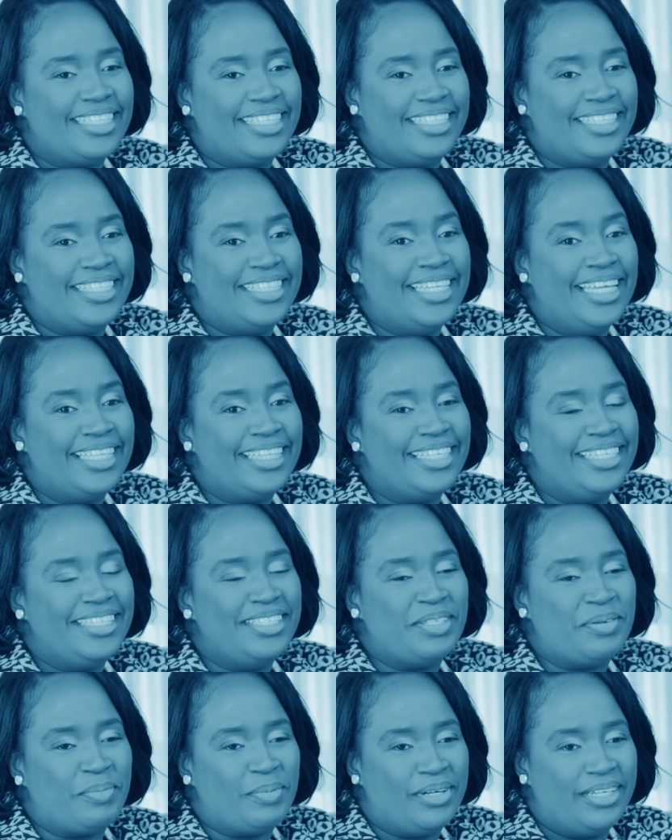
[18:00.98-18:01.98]
is Nothing
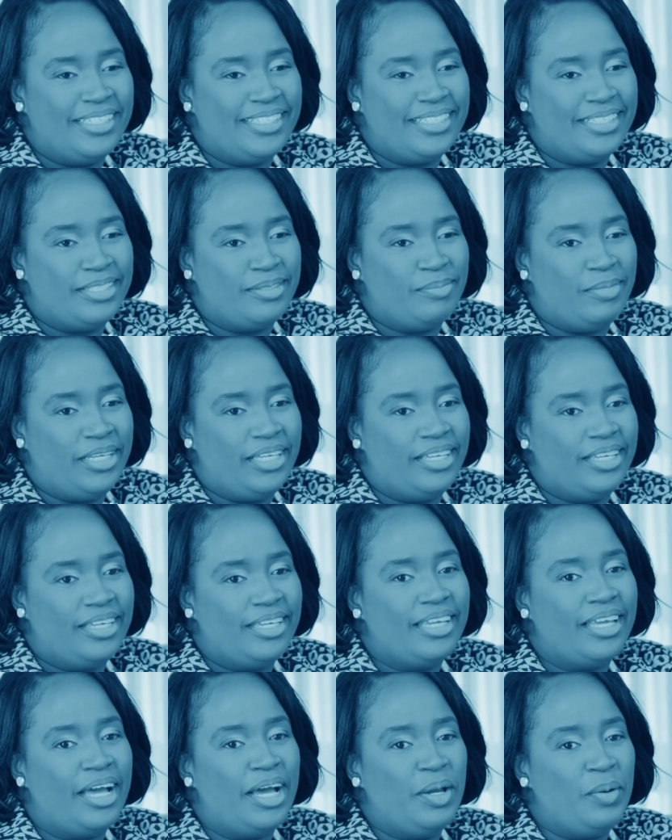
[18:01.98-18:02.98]
Surprises Me.
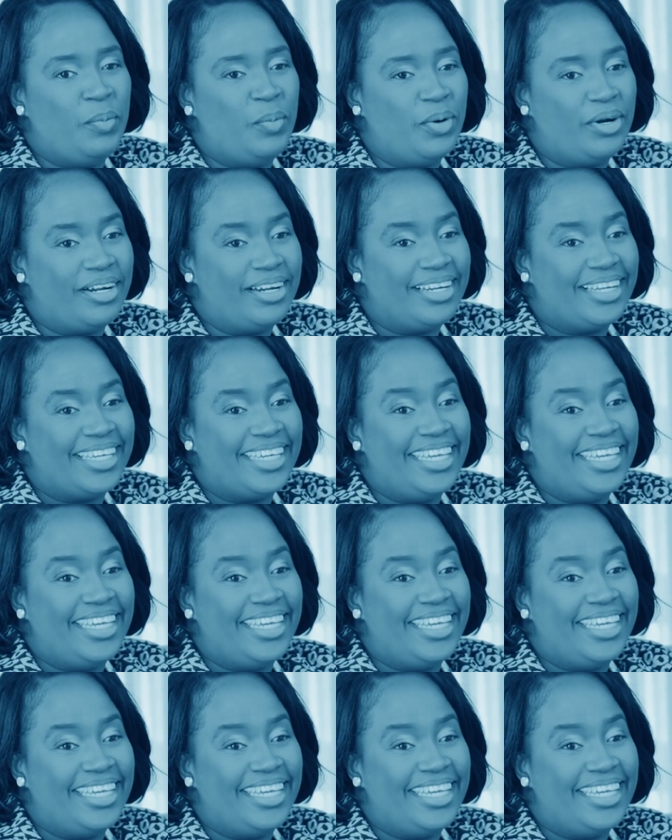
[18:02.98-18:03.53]
I work